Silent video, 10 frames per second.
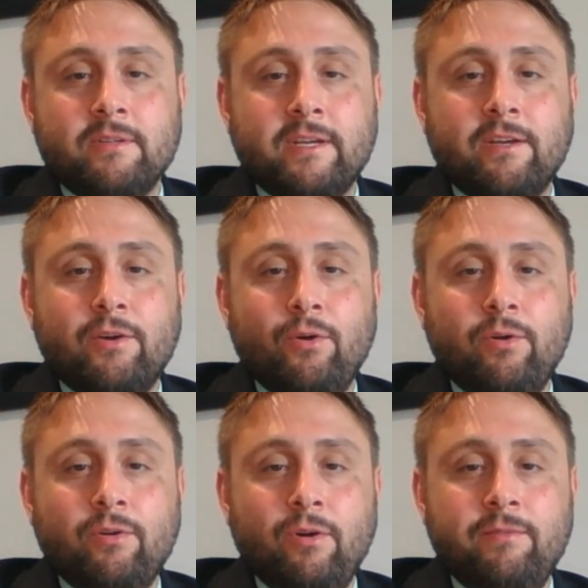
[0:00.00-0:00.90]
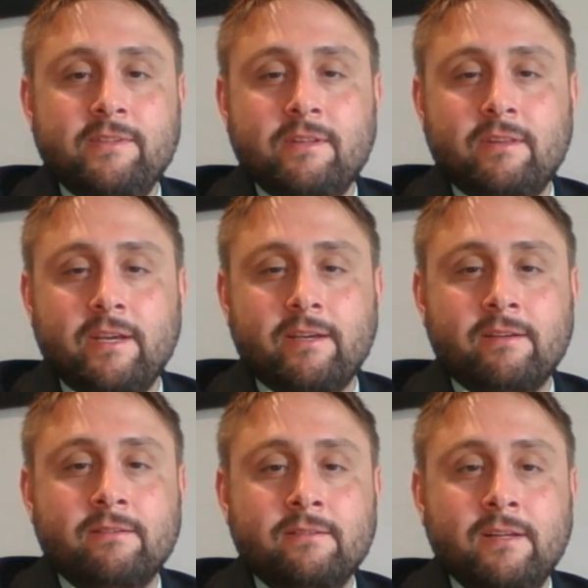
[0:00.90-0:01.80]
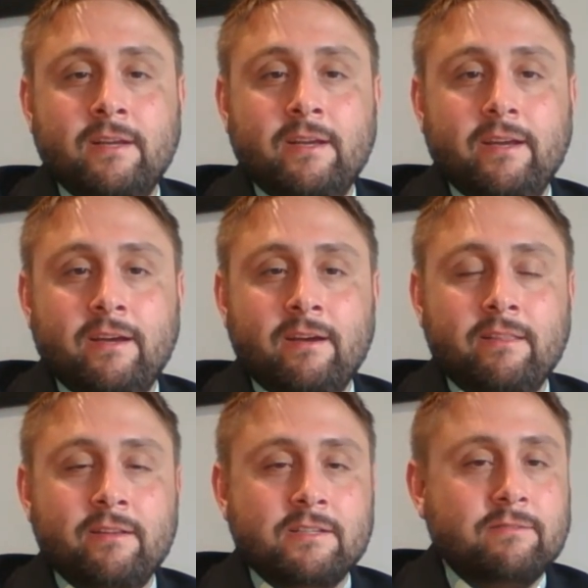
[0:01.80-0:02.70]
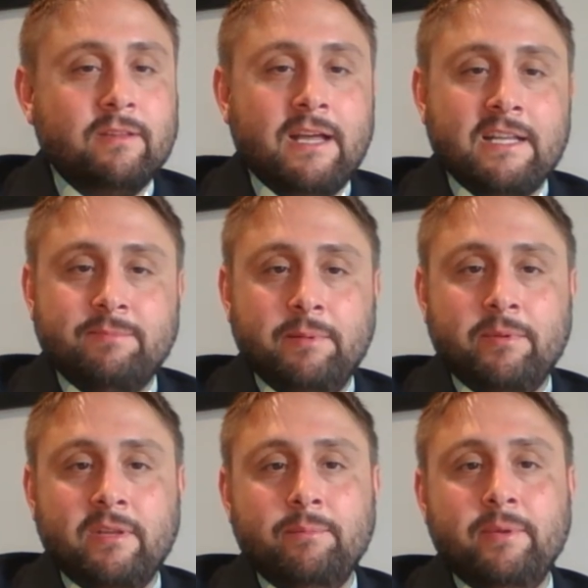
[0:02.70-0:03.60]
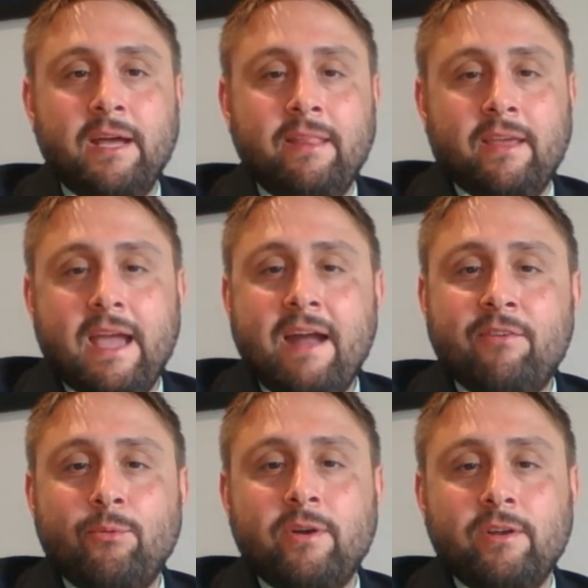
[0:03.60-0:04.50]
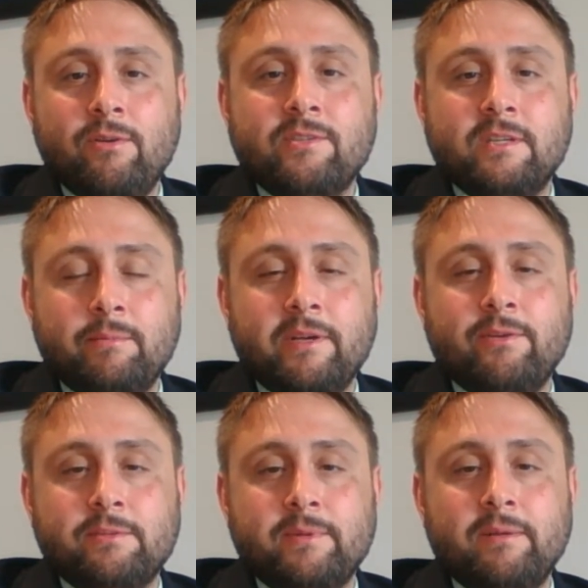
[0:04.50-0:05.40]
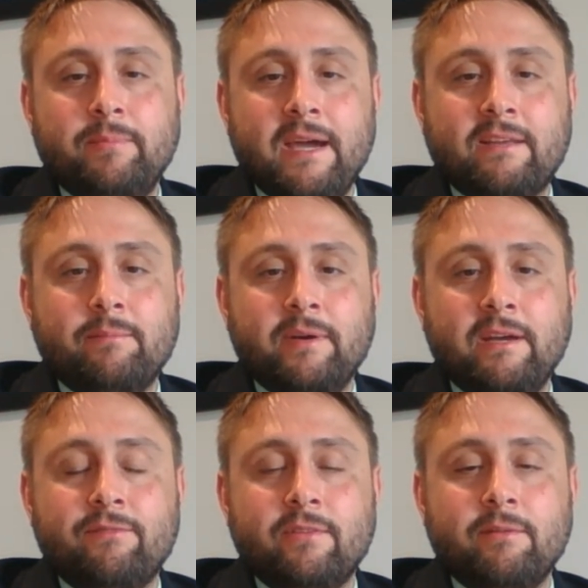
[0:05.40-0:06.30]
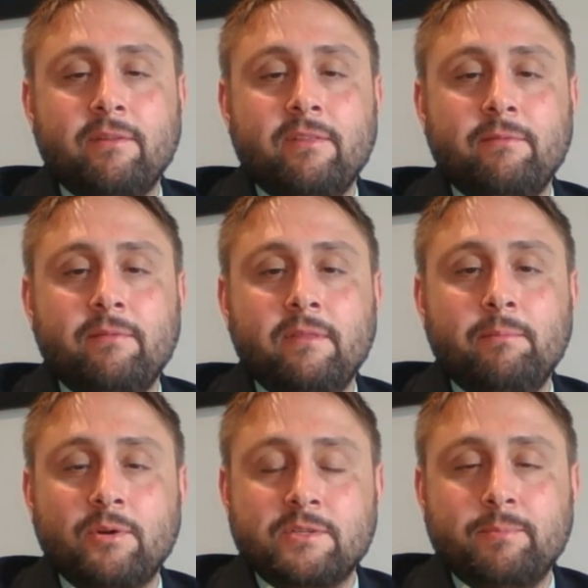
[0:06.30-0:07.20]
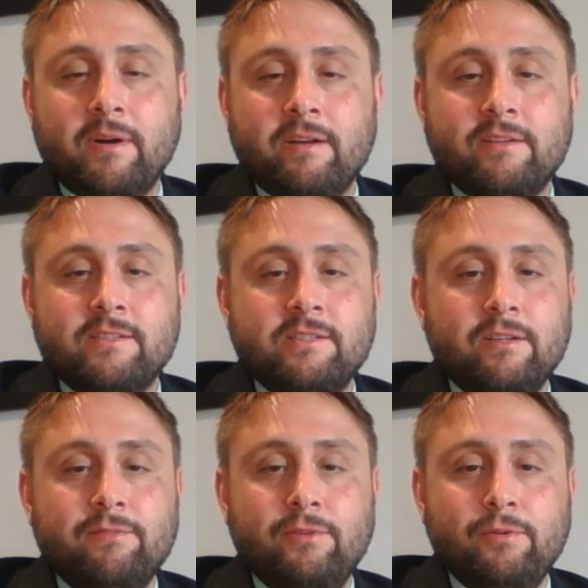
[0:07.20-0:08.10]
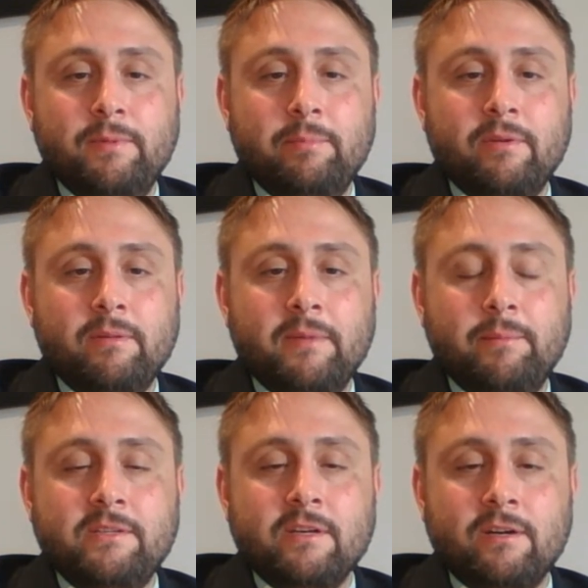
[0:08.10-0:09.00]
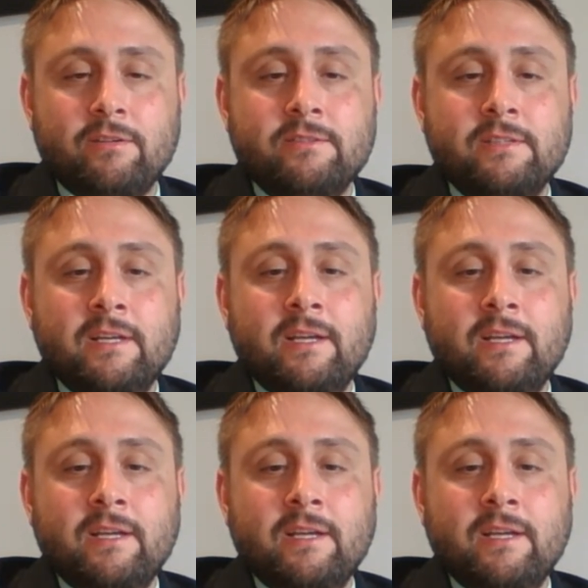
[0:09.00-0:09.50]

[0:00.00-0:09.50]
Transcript: Like COVID's a thing. There's lots of people that have been, I think everyone knows somebody who's been impacted by it for the most part. There's still a few people that maybe don't.